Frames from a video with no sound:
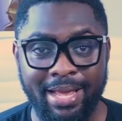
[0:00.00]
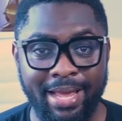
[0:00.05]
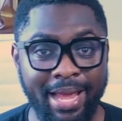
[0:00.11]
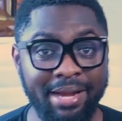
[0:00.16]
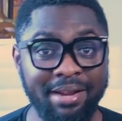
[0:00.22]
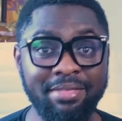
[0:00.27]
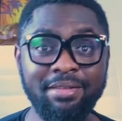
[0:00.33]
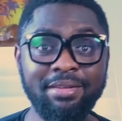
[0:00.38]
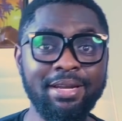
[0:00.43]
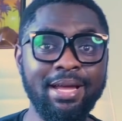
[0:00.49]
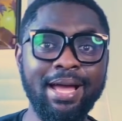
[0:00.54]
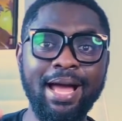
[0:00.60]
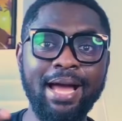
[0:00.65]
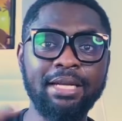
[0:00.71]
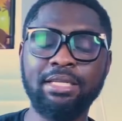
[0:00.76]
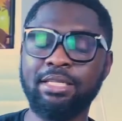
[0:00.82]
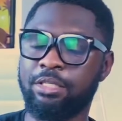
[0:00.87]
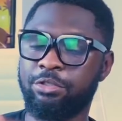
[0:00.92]
Anything that
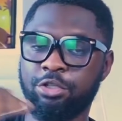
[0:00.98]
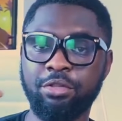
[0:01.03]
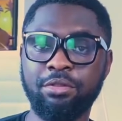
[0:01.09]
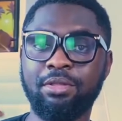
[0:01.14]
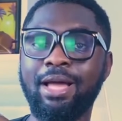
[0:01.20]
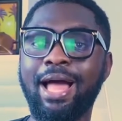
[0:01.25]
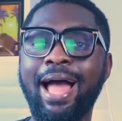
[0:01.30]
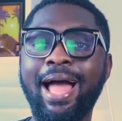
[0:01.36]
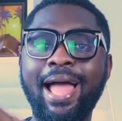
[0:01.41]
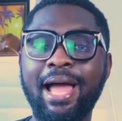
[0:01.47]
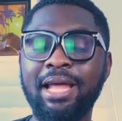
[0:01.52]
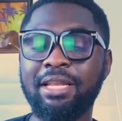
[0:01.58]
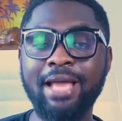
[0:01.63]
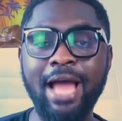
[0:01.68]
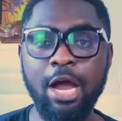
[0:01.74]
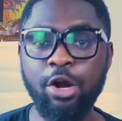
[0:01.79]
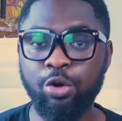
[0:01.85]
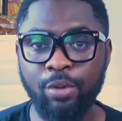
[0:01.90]
had, the higher
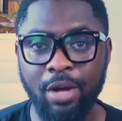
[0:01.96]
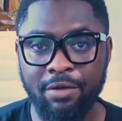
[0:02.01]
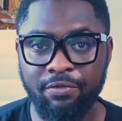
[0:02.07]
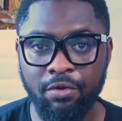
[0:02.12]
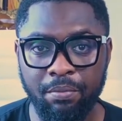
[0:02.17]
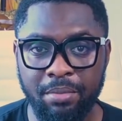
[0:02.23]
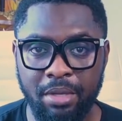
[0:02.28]
the ROI for